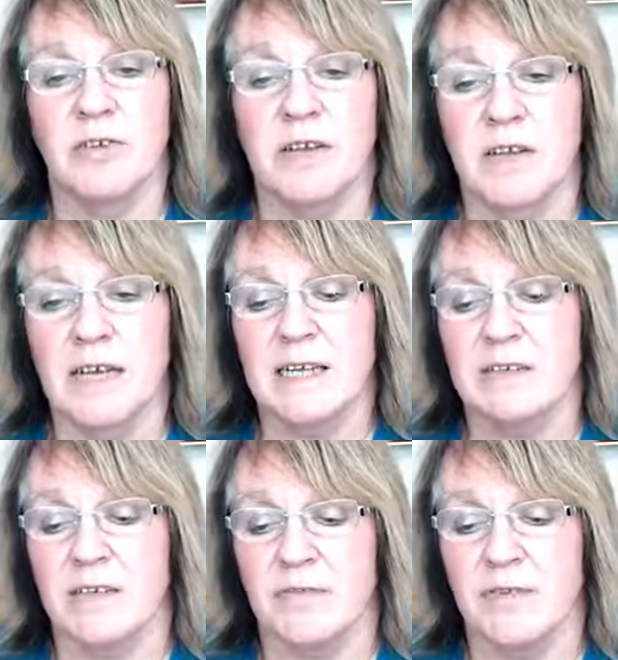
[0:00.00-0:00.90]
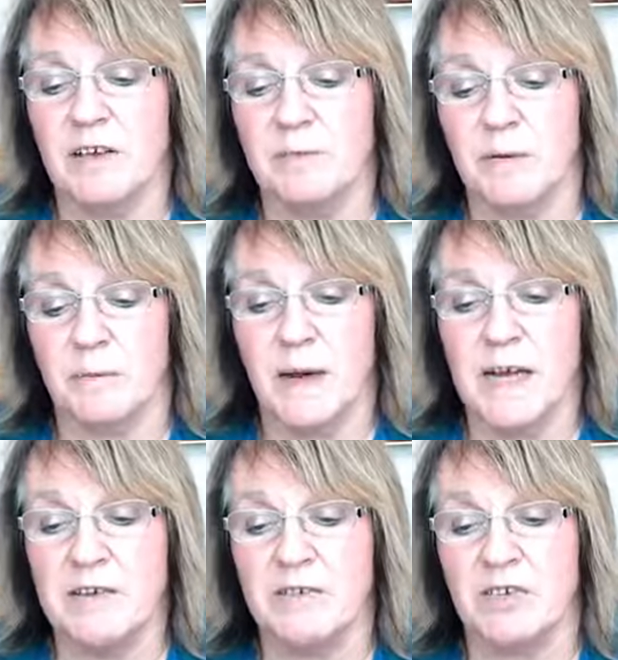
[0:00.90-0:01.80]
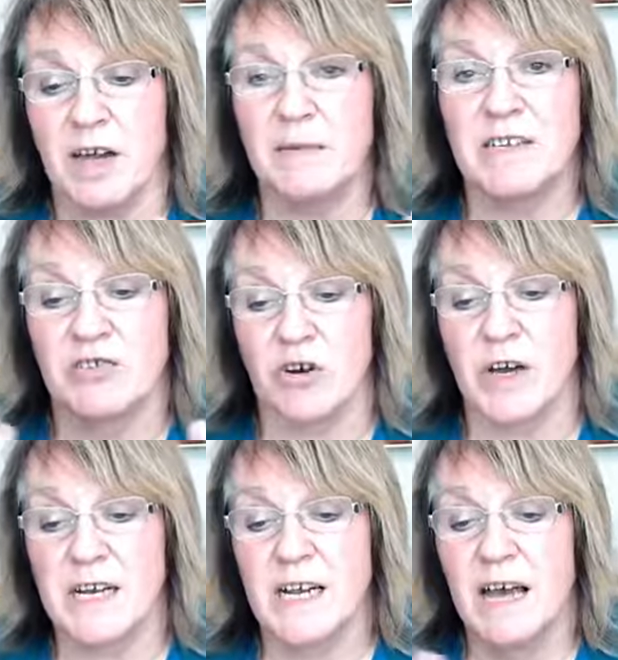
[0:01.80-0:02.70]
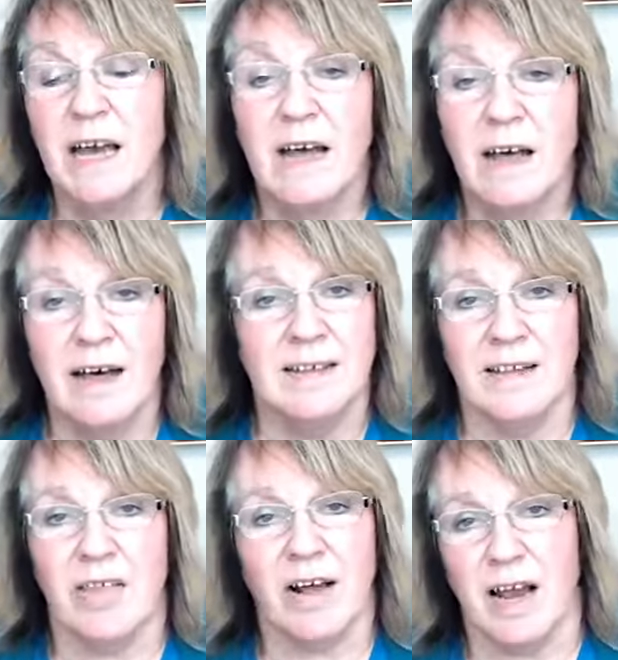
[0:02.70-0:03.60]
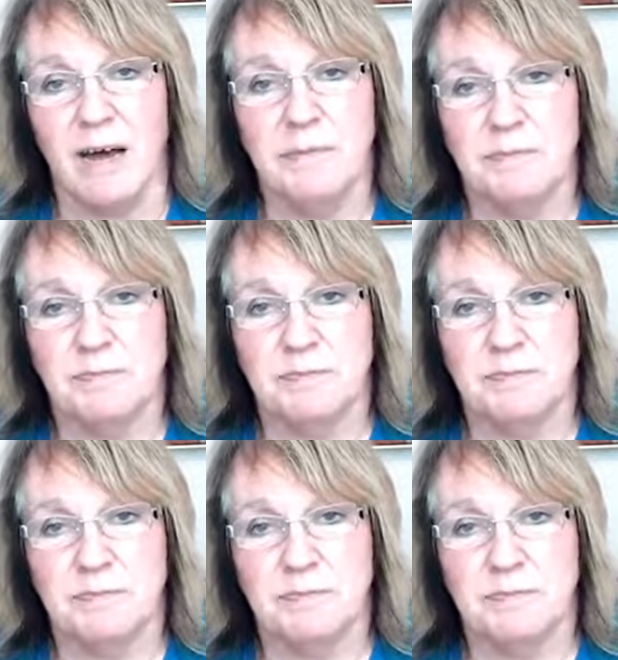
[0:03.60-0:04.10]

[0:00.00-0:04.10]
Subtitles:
You'll see the link to the Facebook page. Just come and join the club.